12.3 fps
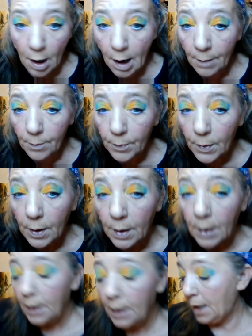I
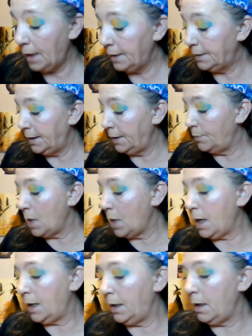did my
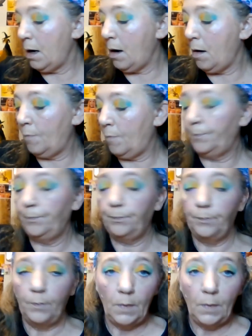bottom